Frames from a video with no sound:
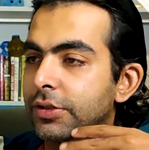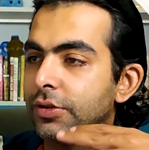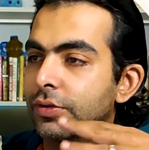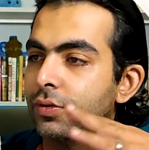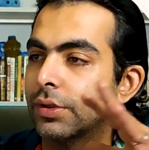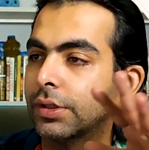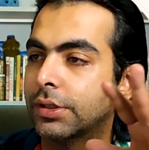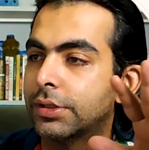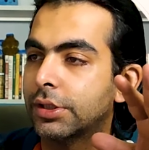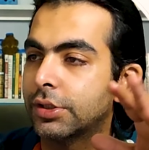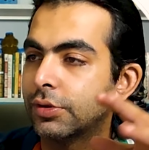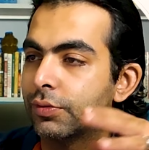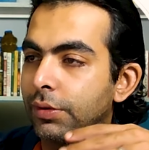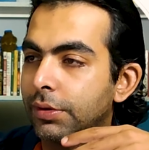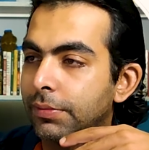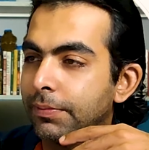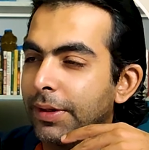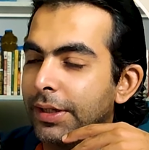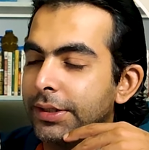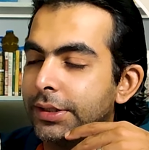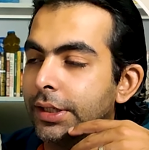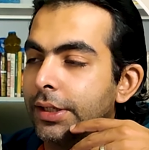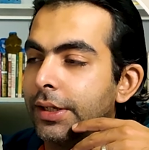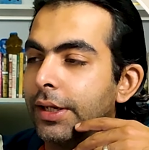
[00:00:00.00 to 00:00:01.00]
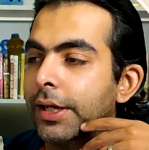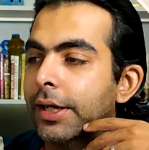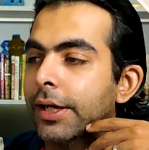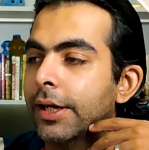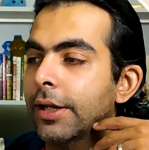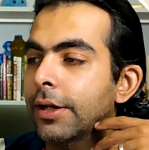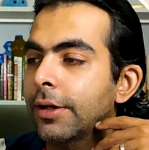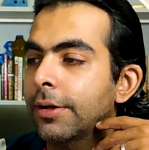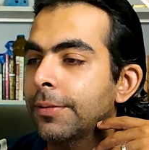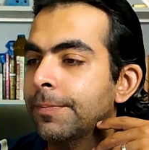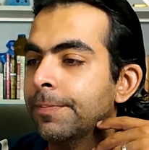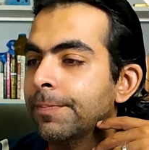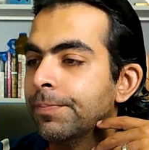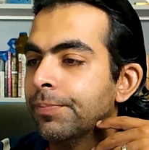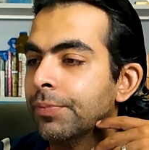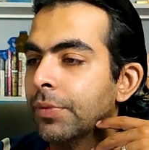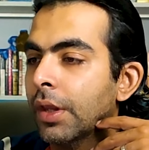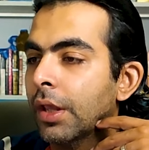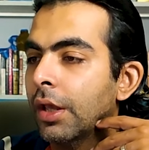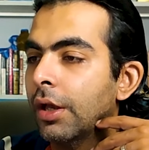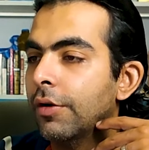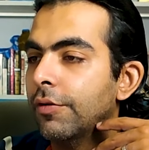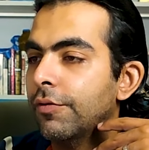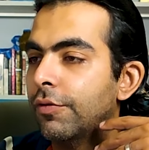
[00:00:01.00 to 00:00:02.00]
This is with budget air
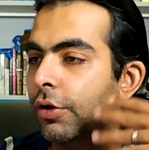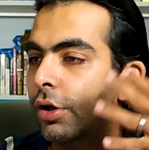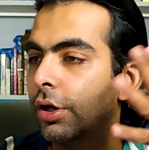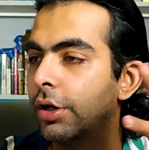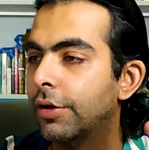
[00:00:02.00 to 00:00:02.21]
for